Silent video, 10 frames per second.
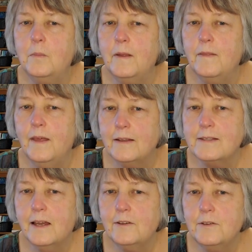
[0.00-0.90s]
but
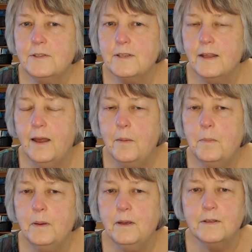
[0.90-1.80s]
that's how you set
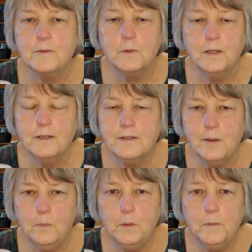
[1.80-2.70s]
up. It's really
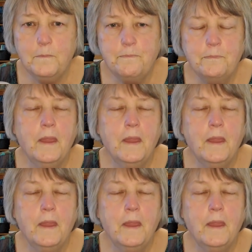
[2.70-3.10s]
simple.